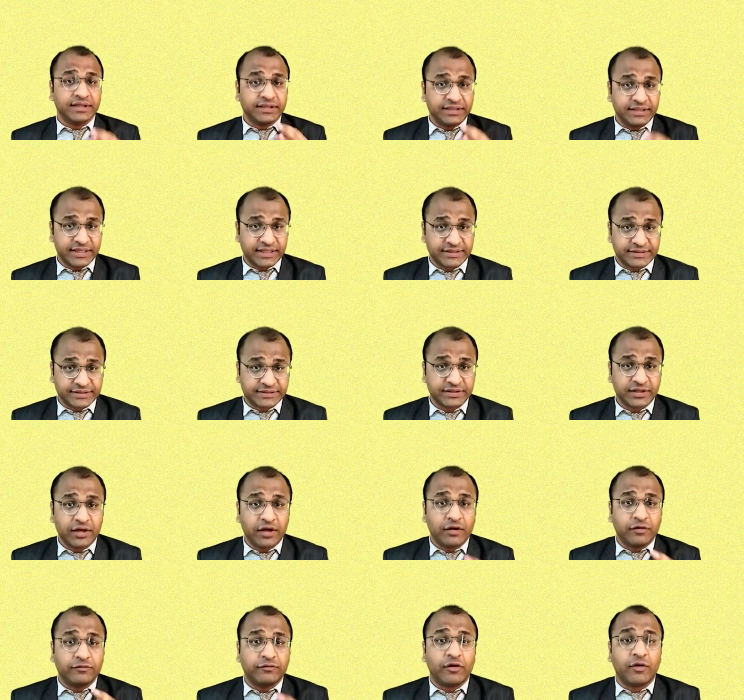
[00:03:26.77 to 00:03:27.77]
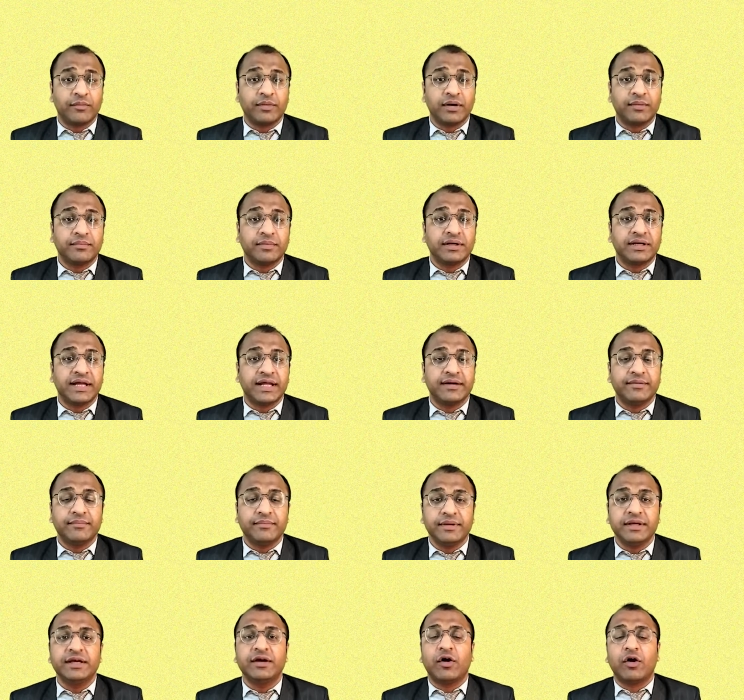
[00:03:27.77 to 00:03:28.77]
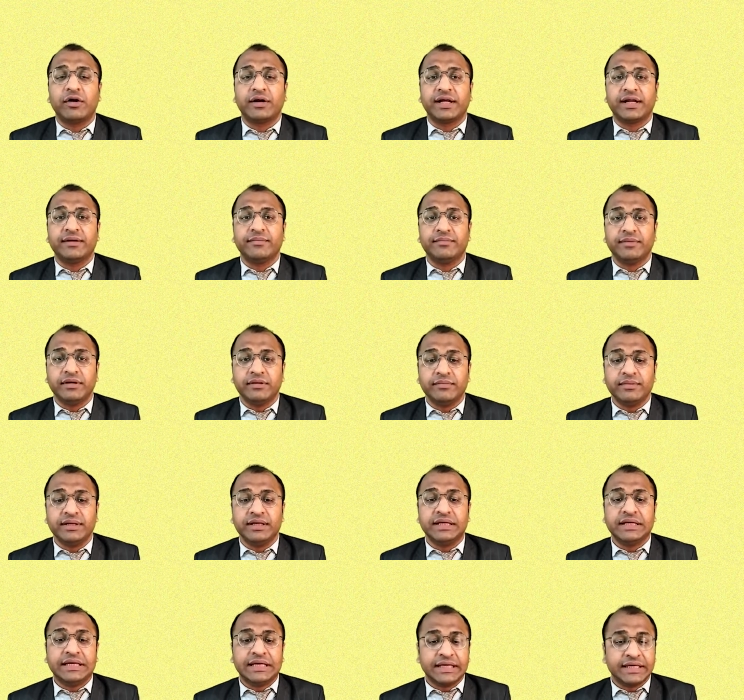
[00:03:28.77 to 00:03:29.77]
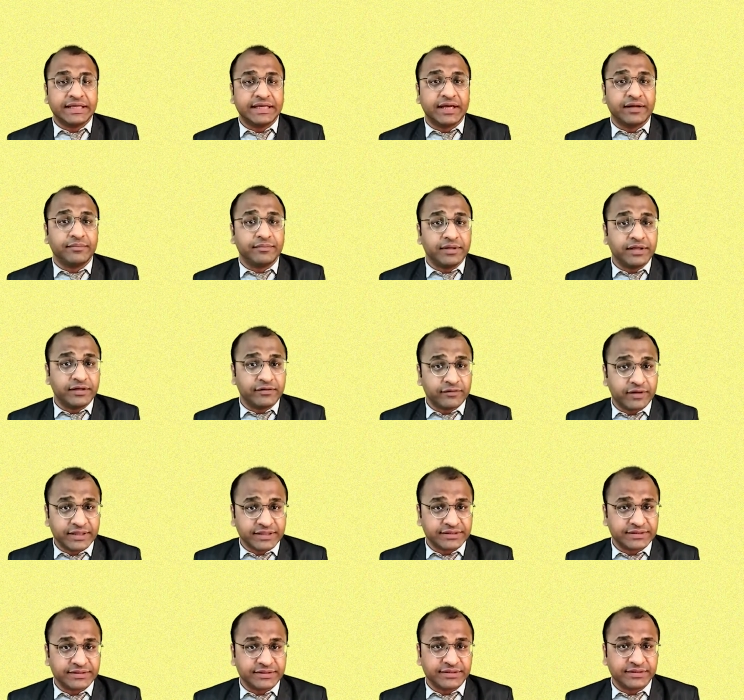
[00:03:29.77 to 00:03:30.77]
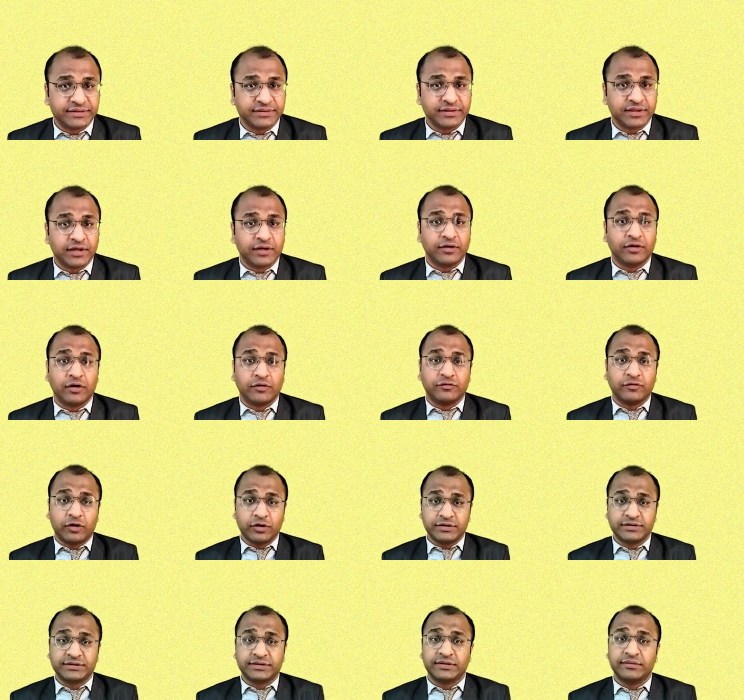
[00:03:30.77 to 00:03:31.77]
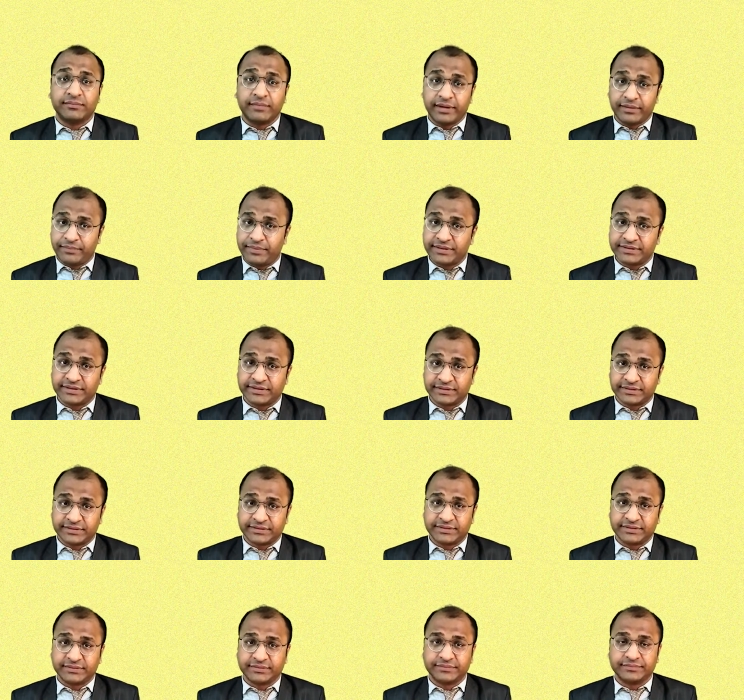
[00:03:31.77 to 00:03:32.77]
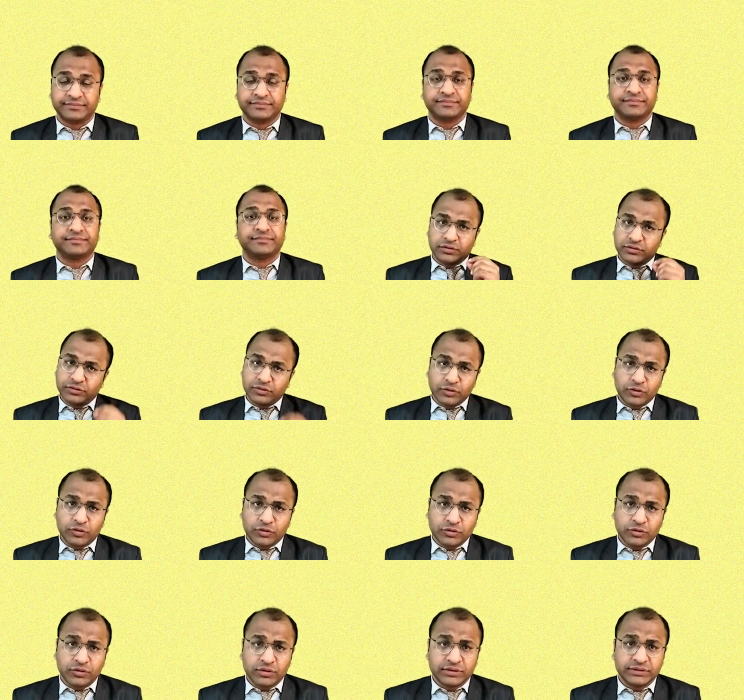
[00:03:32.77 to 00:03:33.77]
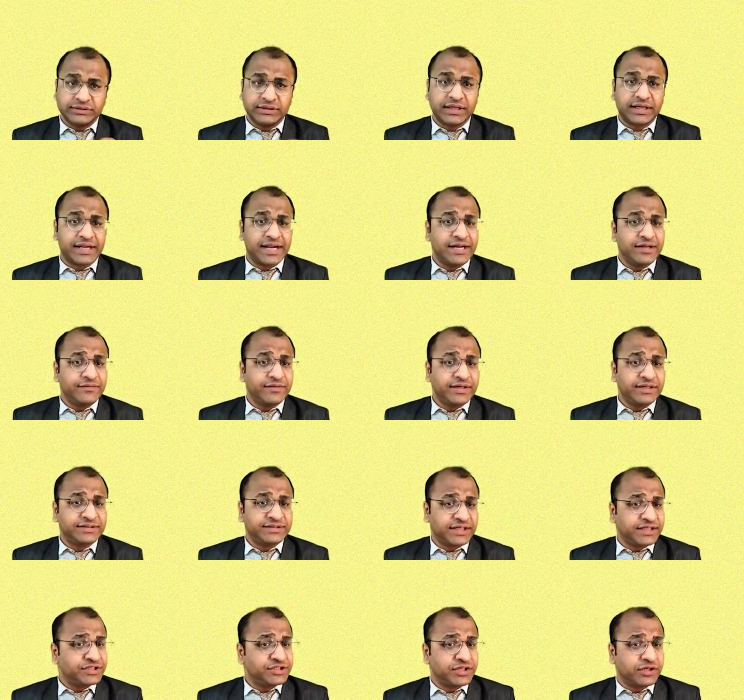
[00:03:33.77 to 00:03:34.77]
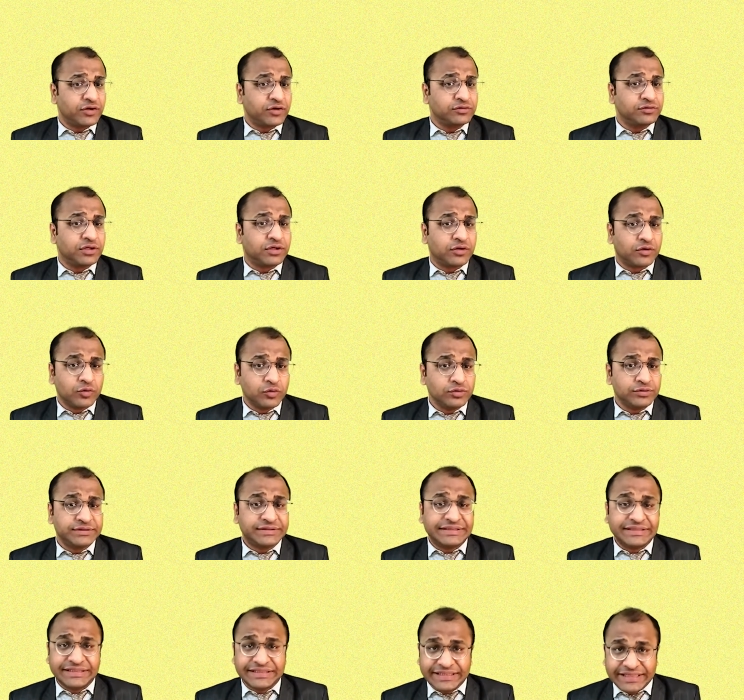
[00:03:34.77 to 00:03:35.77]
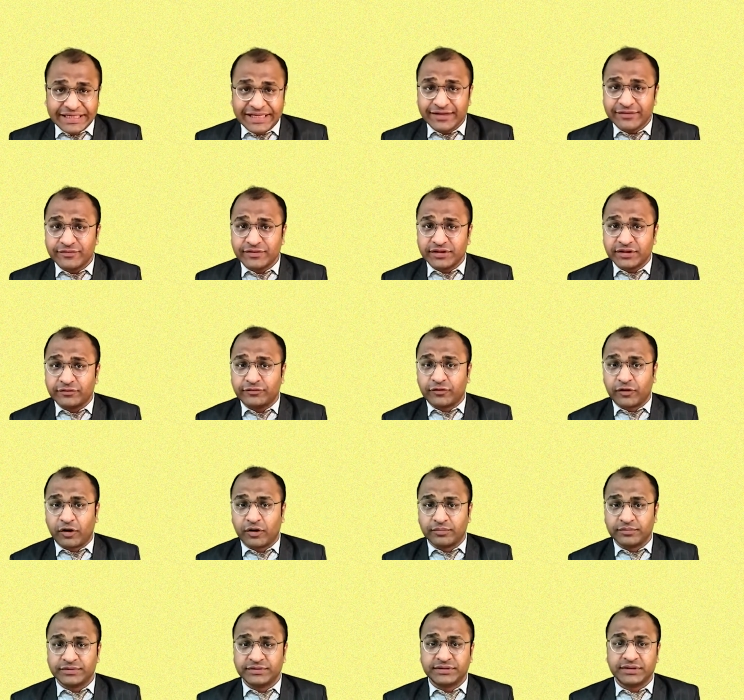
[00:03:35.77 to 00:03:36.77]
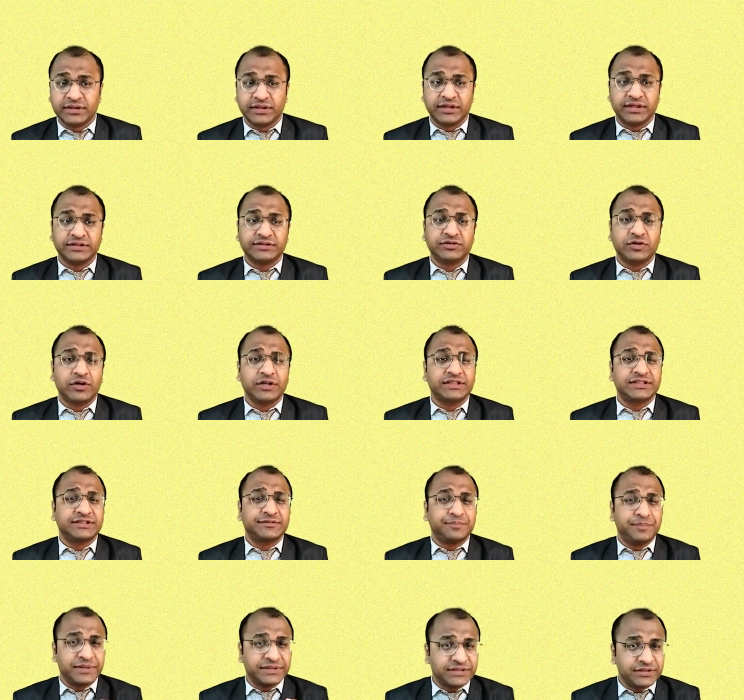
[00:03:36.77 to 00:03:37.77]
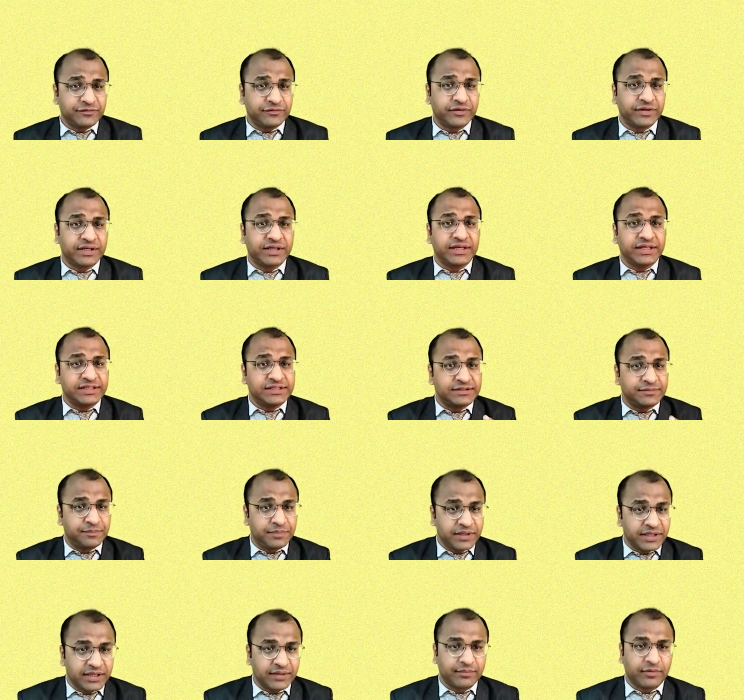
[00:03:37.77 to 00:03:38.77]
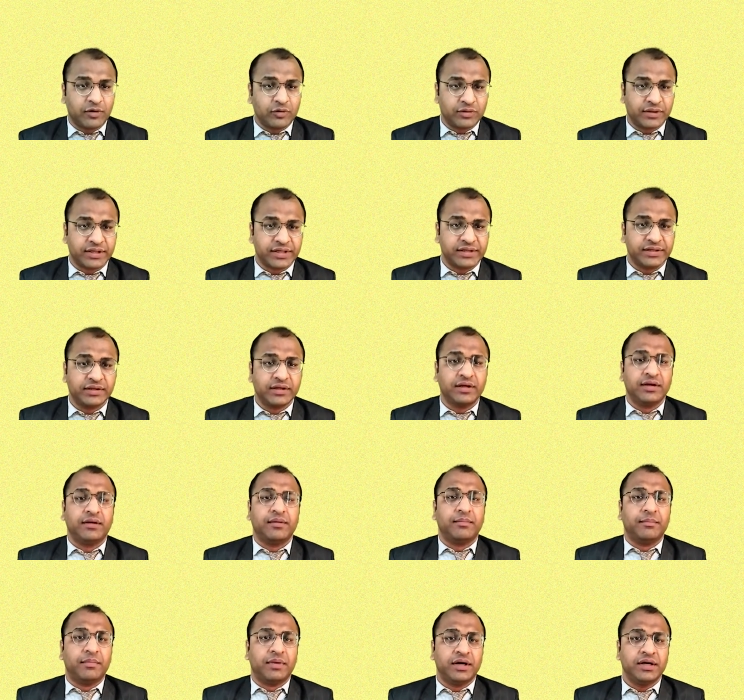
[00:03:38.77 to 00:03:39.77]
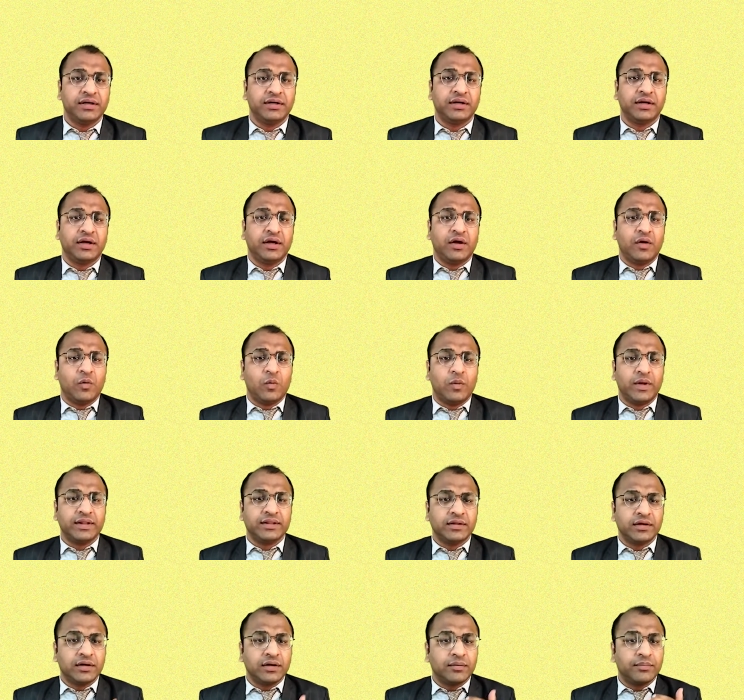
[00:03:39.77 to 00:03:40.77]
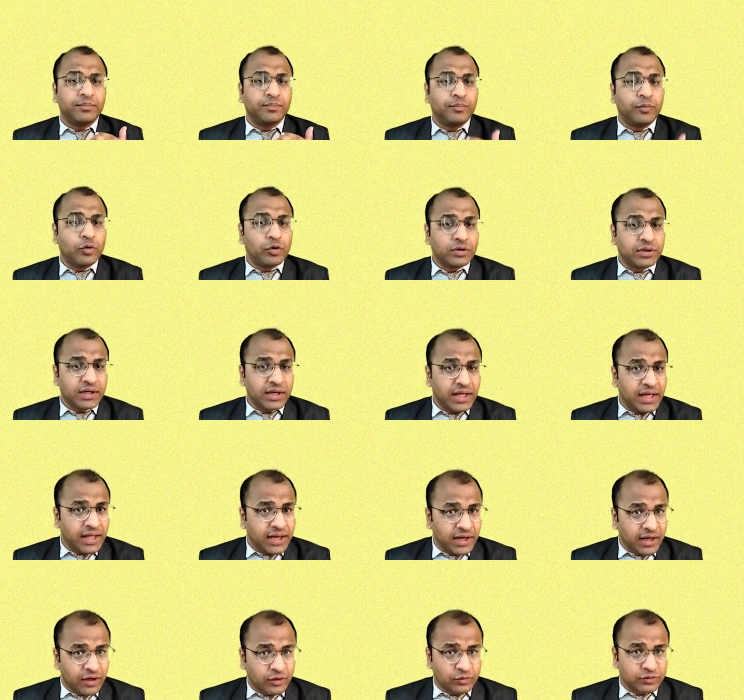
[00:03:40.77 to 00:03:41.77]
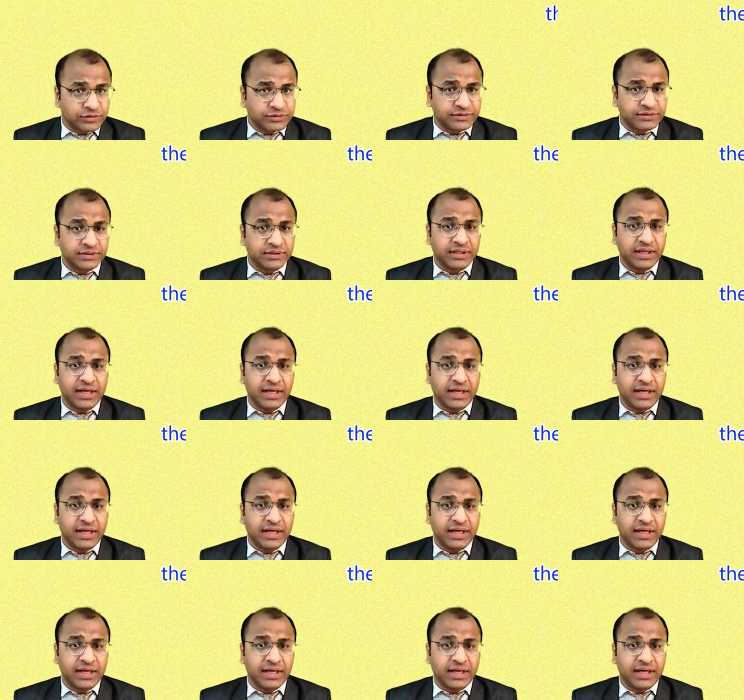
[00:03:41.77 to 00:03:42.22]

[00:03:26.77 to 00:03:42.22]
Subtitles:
yes, form number 10B or 10BB can be revised. Now what's my basis? Though the relevant section or the rules dealing with the forms does not specifically speak about it, but when the portal allows